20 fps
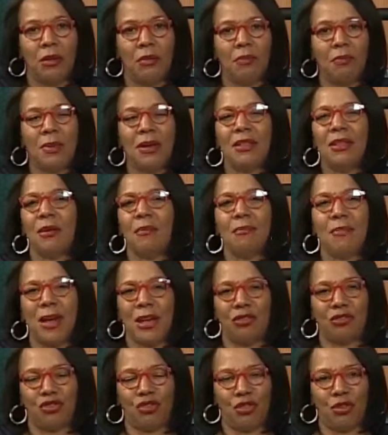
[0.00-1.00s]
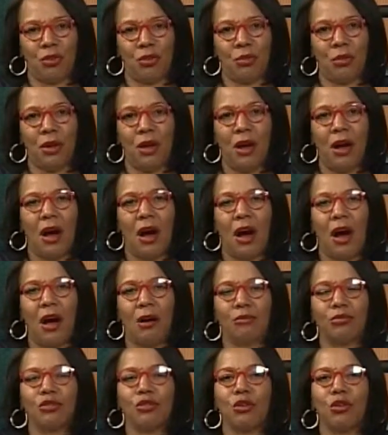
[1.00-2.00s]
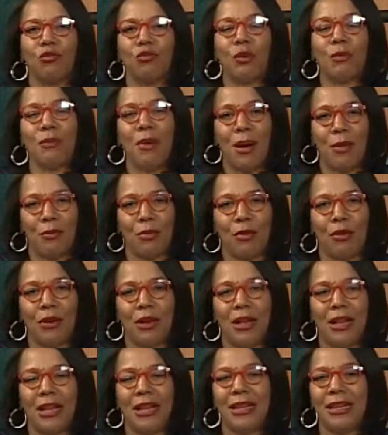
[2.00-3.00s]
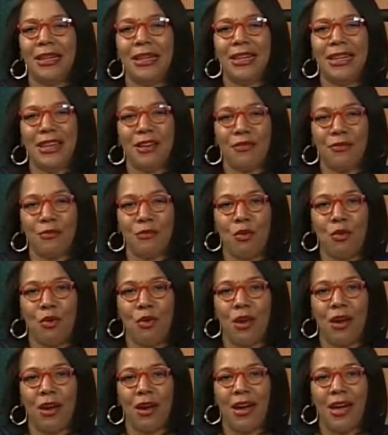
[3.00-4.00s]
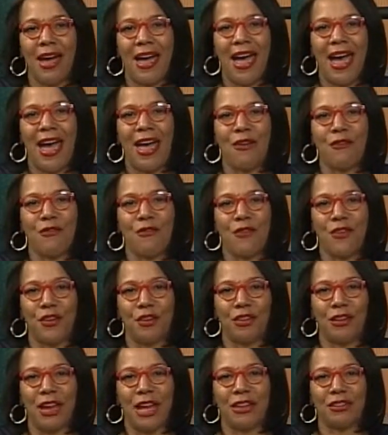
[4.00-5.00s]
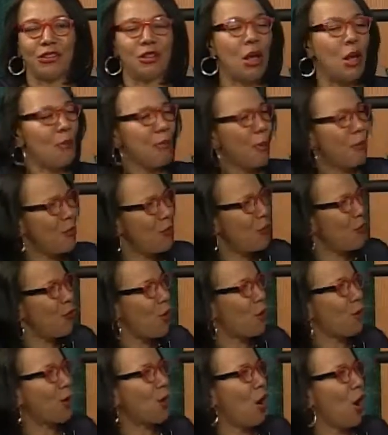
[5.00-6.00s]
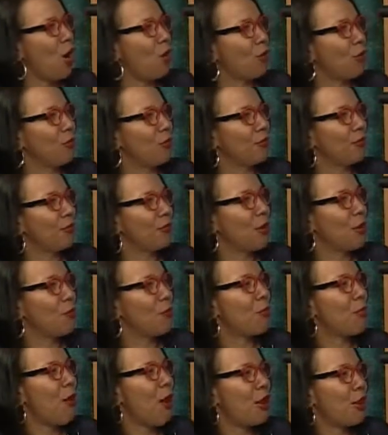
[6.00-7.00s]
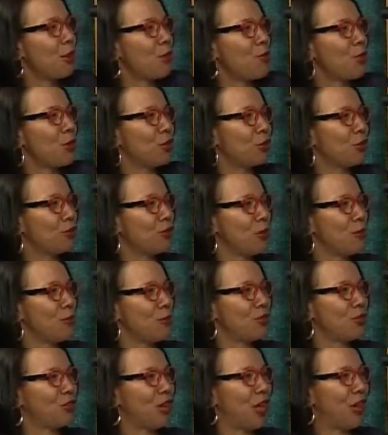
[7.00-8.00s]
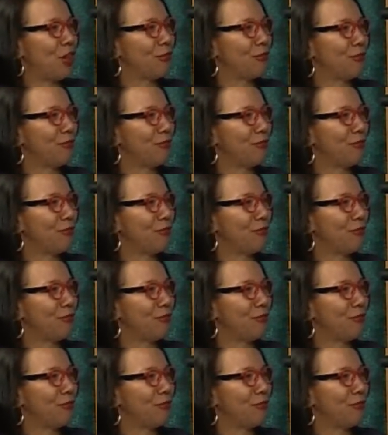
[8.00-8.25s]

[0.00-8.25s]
be the best you. So remember, live more and fear less. But before we go, parting words from Michelle.